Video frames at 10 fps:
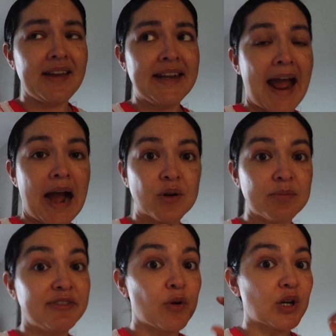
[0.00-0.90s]
an hour
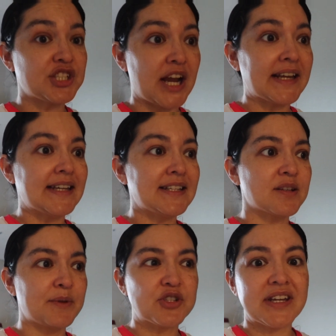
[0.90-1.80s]
before check-in.
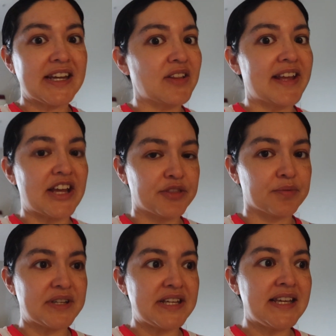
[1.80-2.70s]
So we usually get here like at
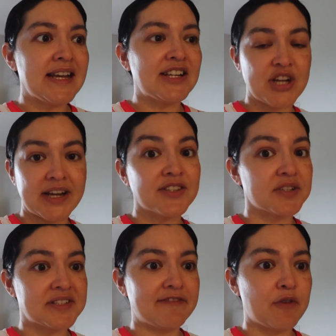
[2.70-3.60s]
3 and check-in
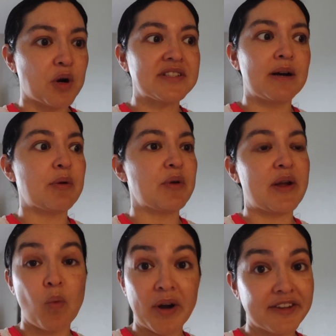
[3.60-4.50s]
starts at 4. So that way we're
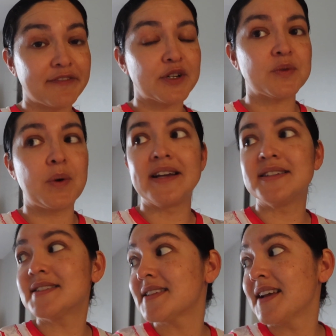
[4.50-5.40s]
like one of the first
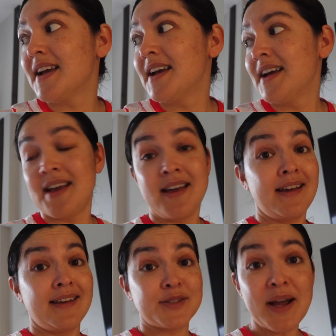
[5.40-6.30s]
ones. So
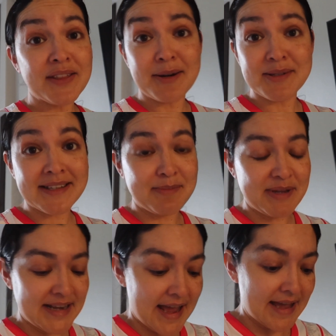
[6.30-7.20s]
I thought it was gonna
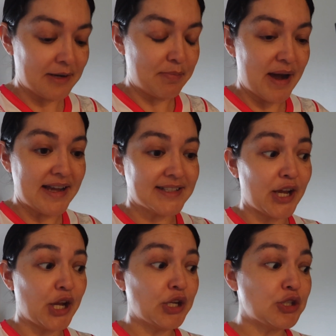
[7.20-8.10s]
be dead, but
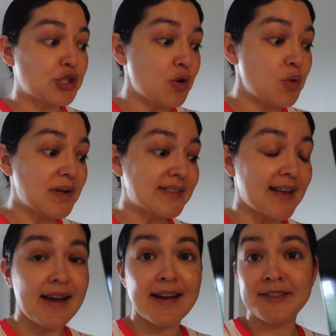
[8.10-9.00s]
joke was
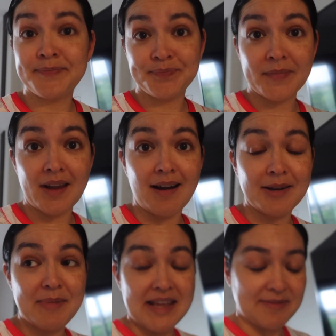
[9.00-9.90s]

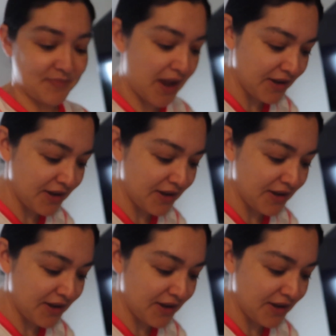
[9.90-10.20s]
on me.